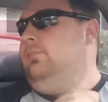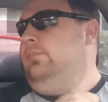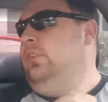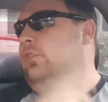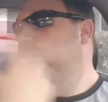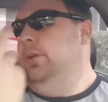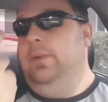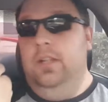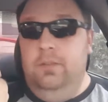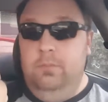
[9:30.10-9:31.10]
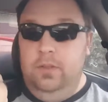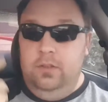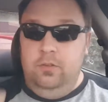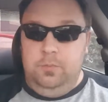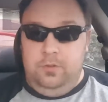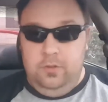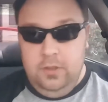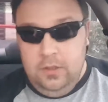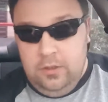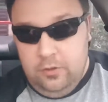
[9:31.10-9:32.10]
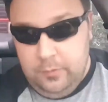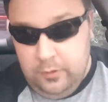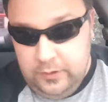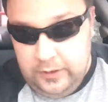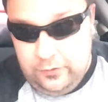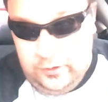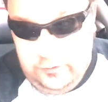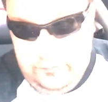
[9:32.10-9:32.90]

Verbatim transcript: which may or may not even be a new episode. So I'm gonna go in the house now.